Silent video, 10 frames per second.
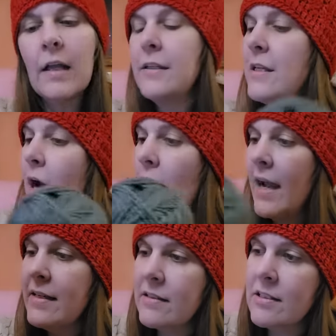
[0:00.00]

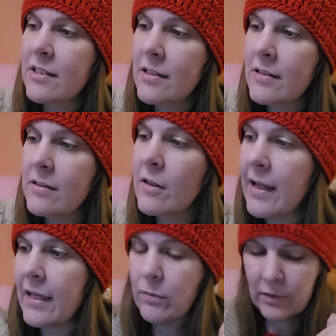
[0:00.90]
Nice. So
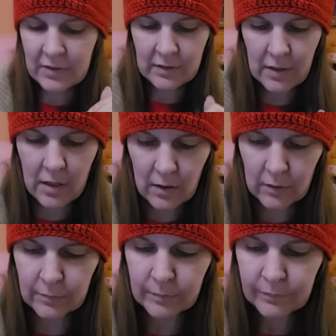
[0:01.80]
that's what's in there.